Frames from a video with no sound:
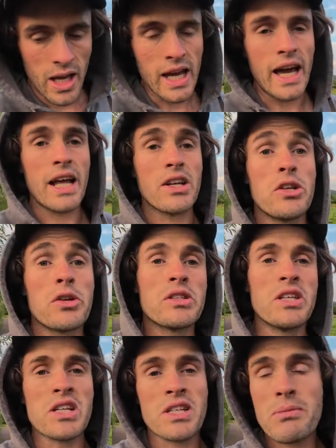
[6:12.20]
And you can
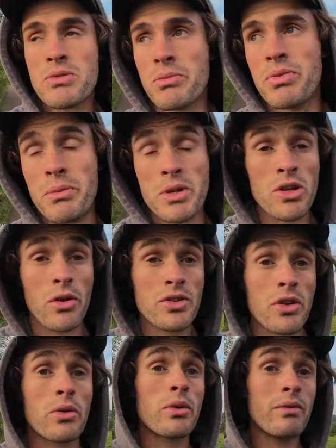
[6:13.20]
teach them something, which
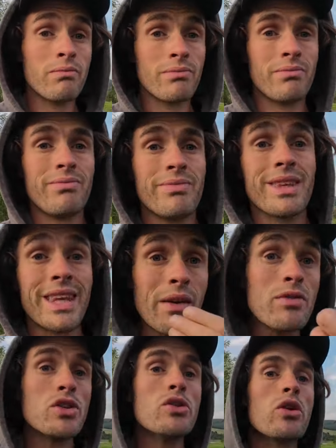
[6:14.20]
also
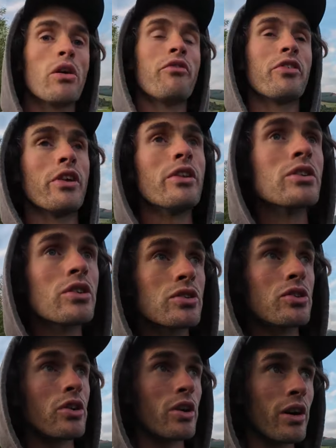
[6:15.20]
gives you confidence because
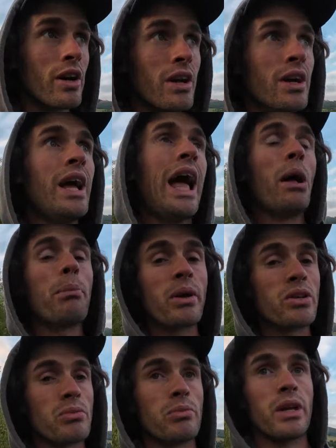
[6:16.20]
you're
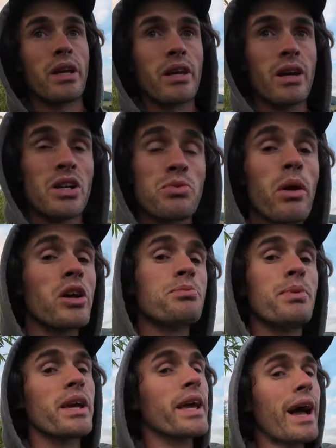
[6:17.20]
helping somebody, as well as
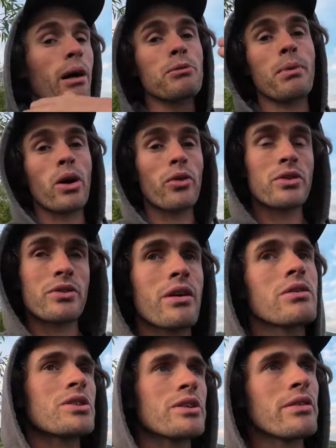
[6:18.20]
being helped by others
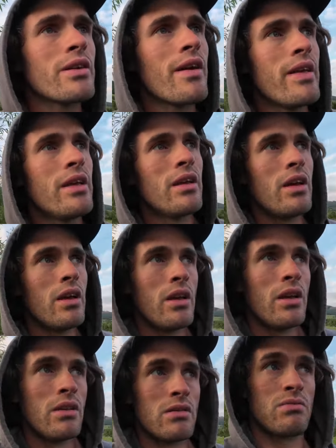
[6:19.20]
around you.
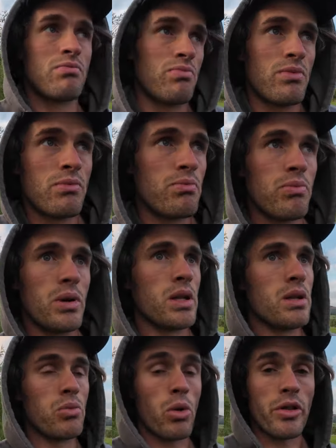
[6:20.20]
It's
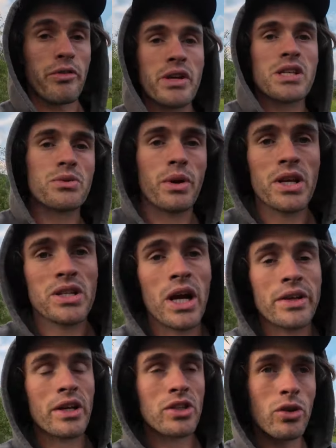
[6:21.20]
one of the reasons why I
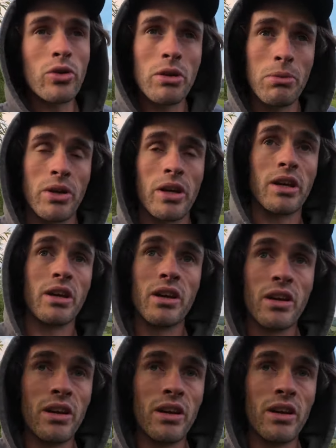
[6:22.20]
started that school community,